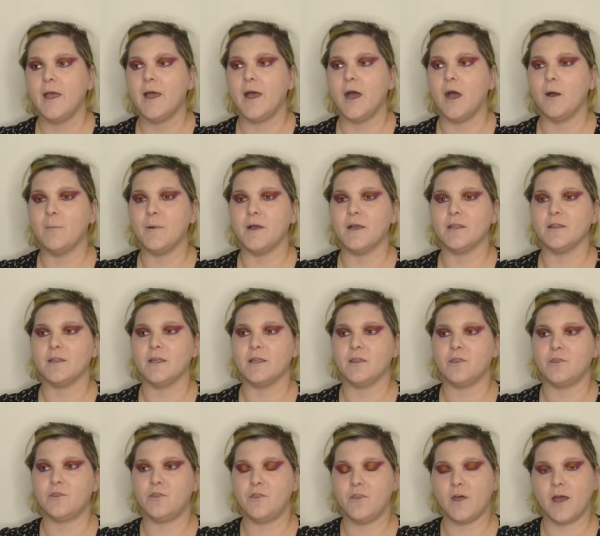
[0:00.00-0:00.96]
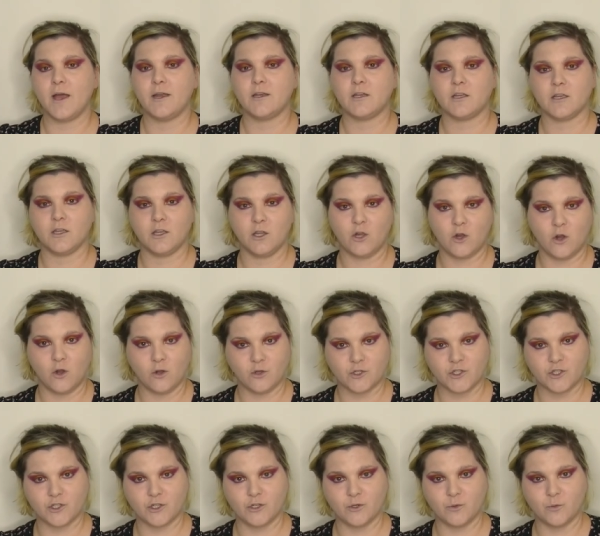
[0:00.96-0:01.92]
Um, and then that
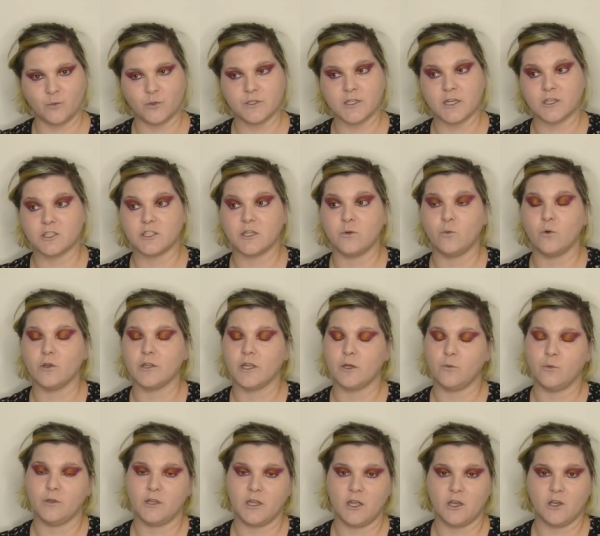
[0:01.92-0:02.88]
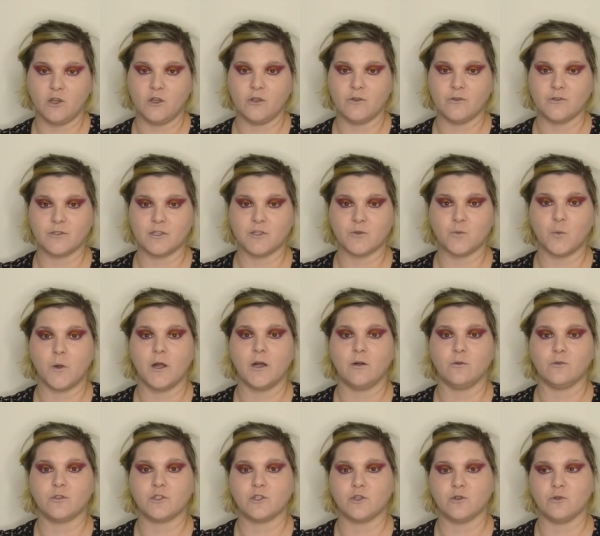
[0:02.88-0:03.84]
concoction was actually what they would then use as
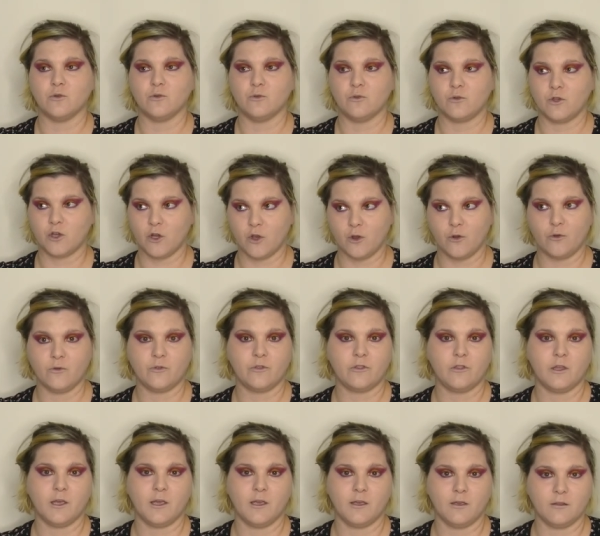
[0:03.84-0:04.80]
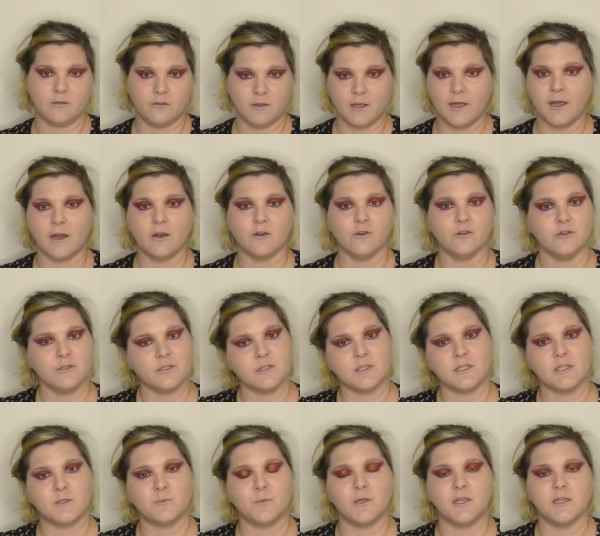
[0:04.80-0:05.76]
well to coat their, their arrows
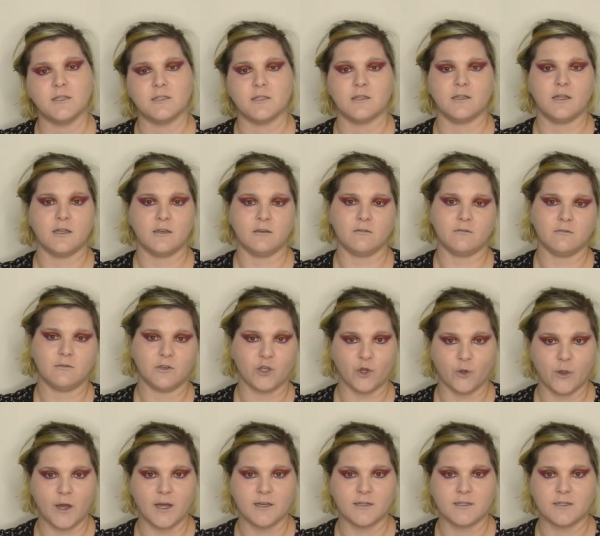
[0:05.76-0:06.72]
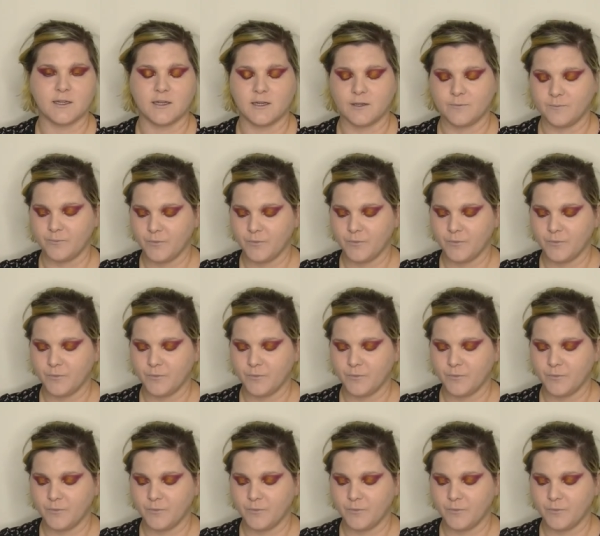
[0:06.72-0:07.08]
and spears and then go hunting.